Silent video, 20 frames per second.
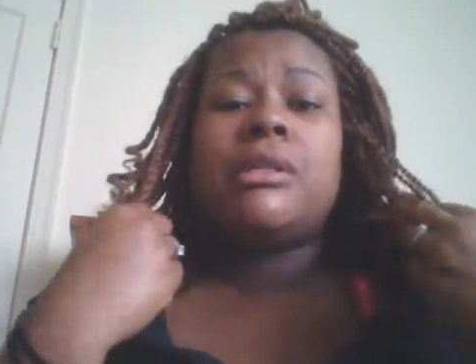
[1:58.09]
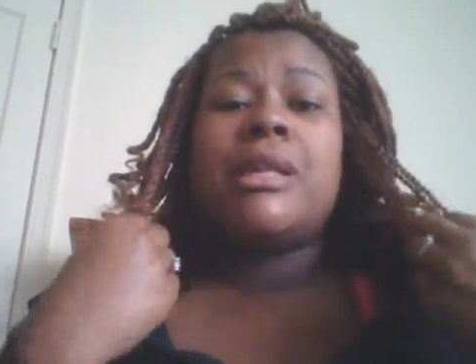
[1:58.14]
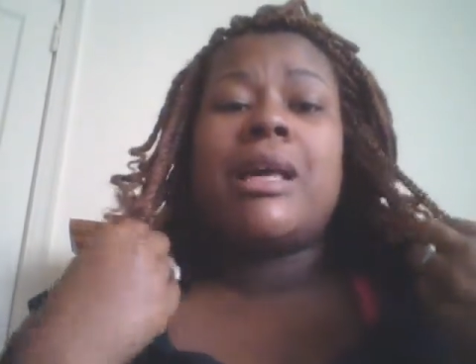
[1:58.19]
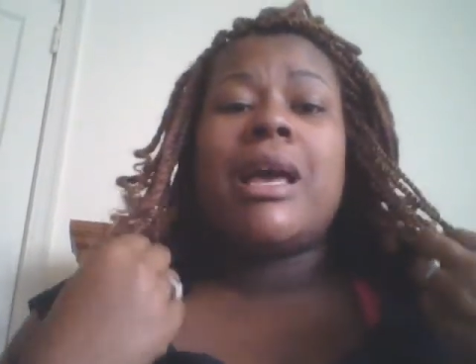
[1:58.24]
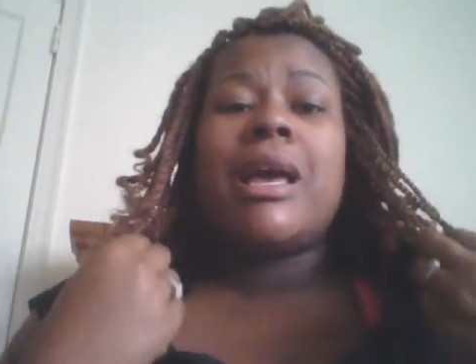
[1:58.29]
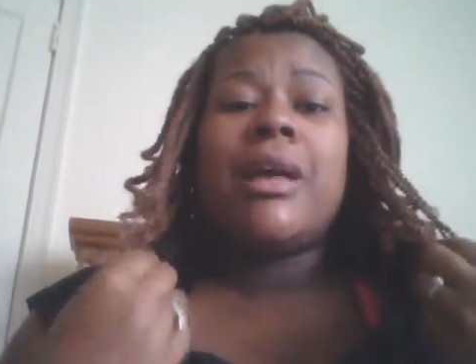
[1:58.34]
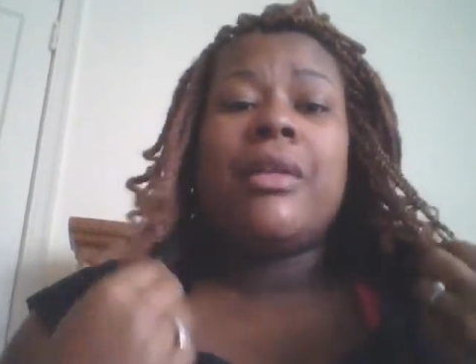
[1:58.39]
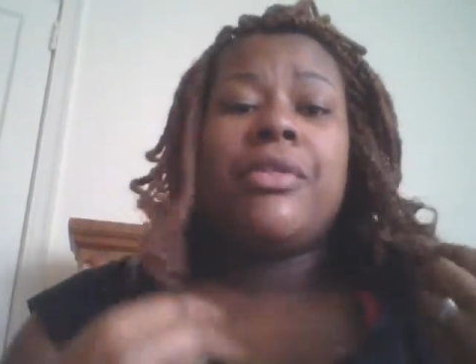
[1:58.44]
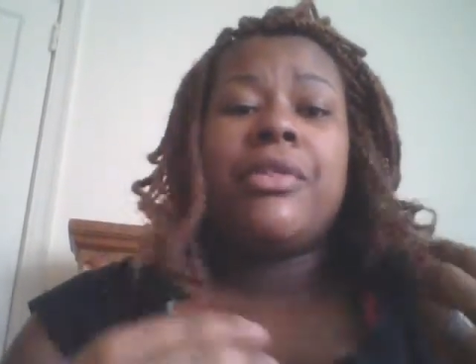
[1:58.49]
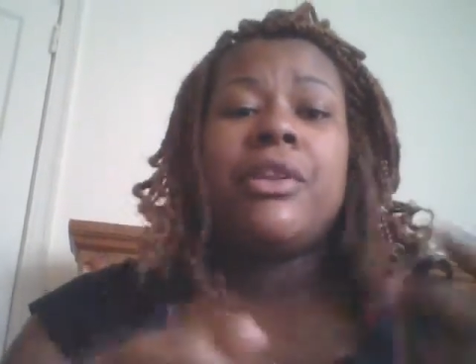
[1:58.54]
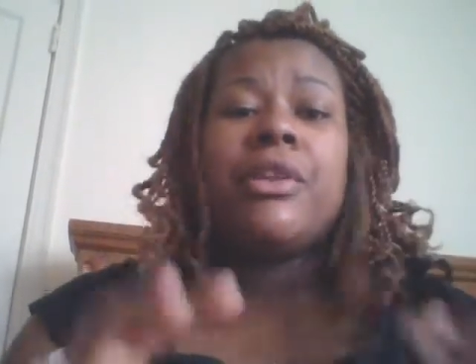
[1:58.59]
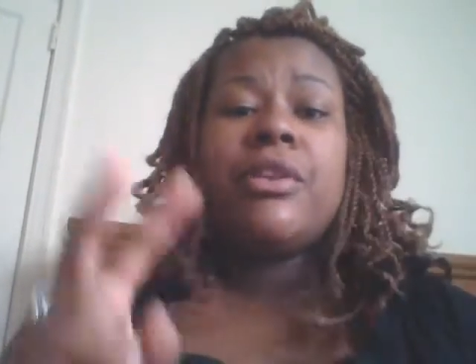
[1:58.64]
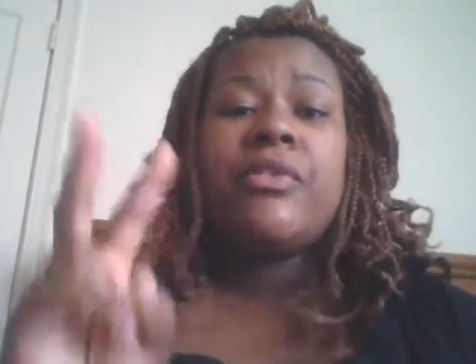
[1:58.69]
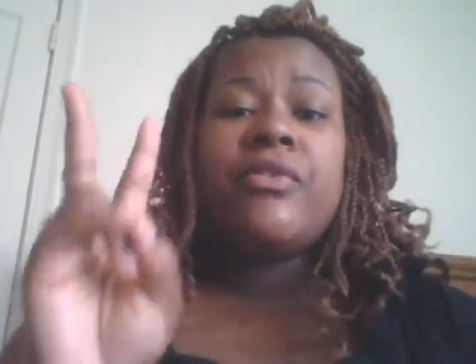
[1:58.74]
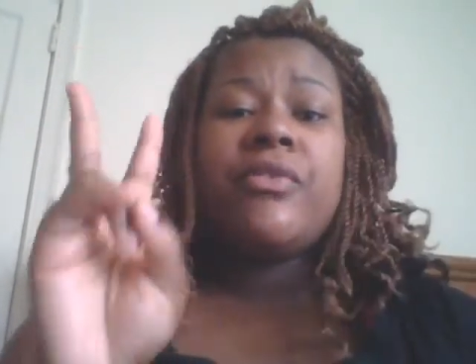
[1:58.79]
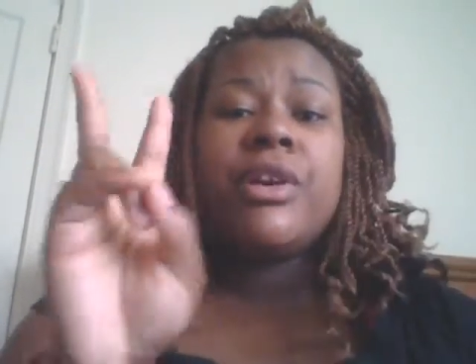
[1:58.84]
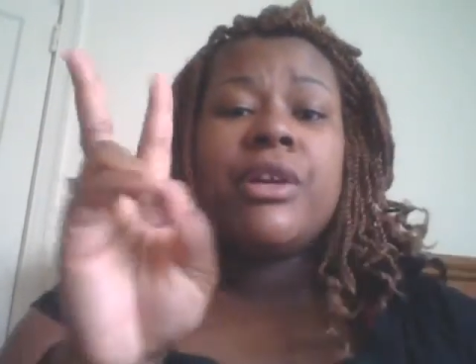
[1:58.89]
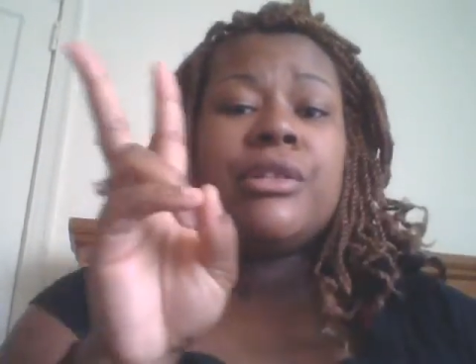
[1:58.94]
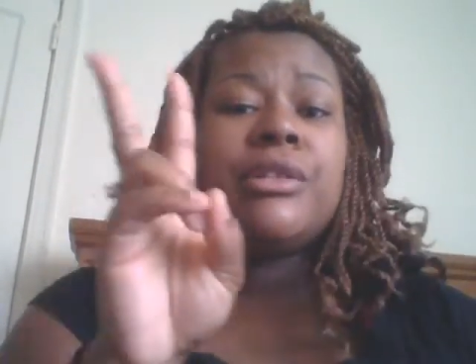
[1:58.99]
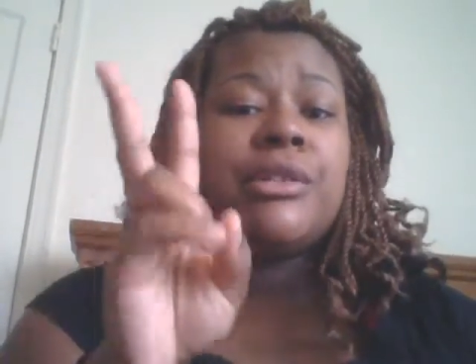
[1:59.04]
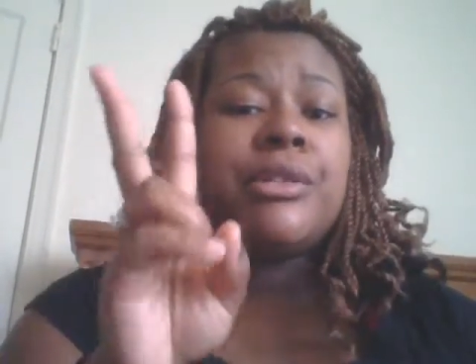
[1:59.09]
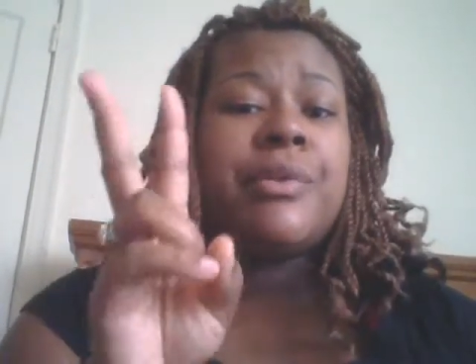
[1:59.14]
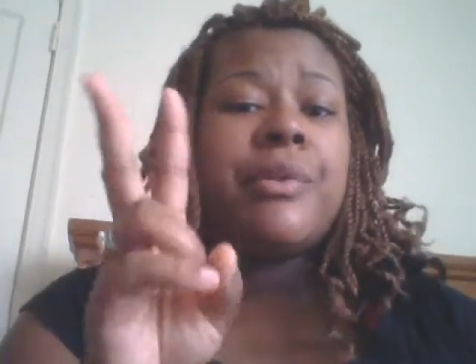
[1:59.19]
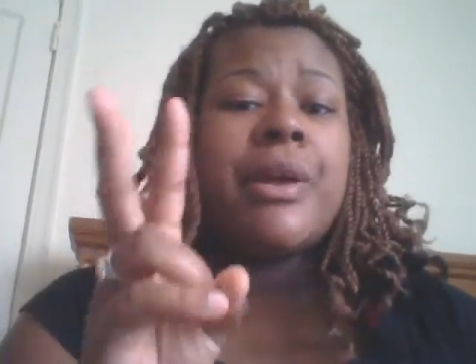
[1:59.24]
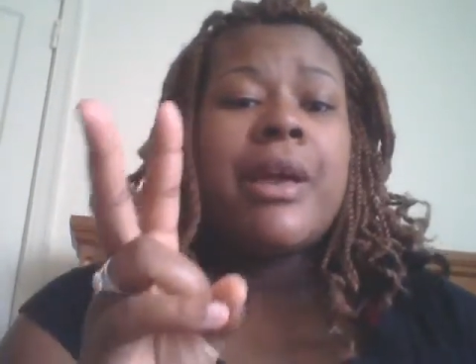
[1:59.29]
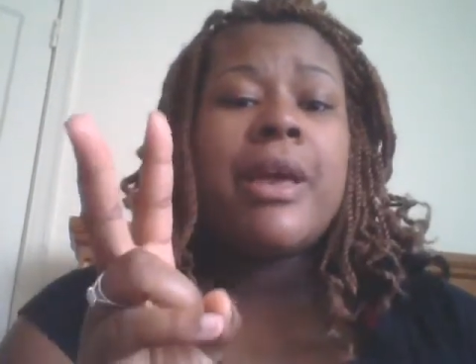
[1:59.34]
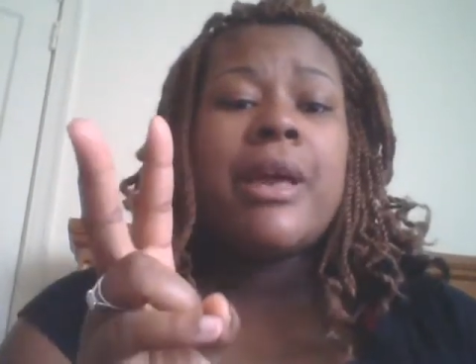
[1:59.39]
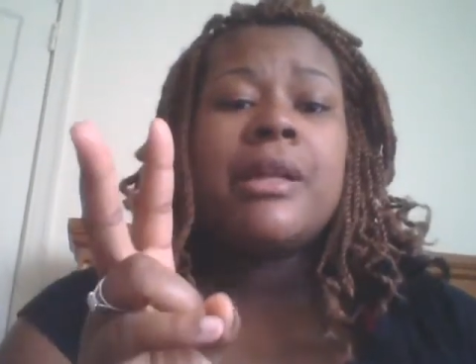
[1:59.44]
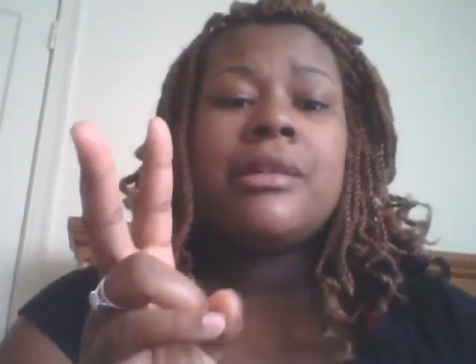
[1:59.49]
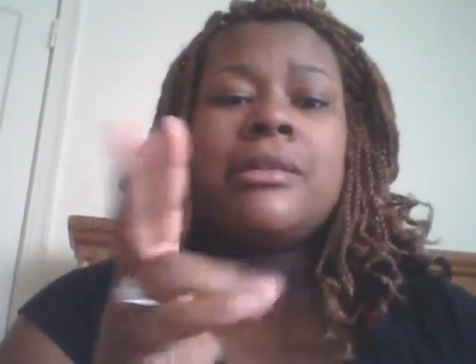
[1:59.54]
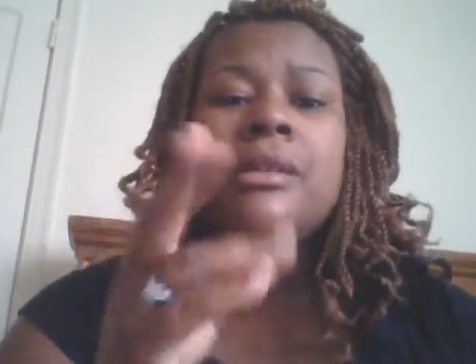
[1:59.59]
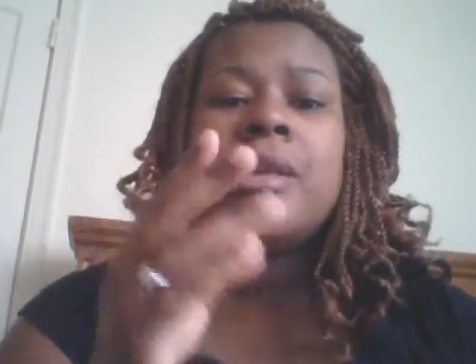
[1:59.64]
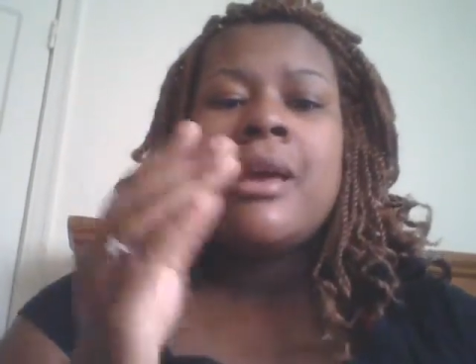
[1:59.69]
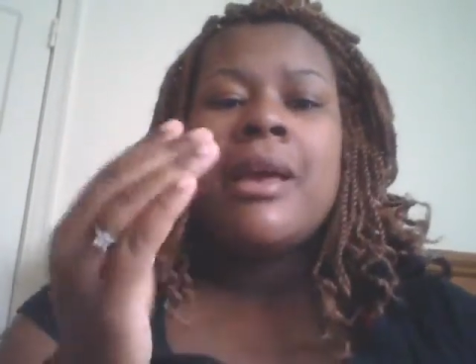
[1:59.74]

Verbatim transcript: after the first two days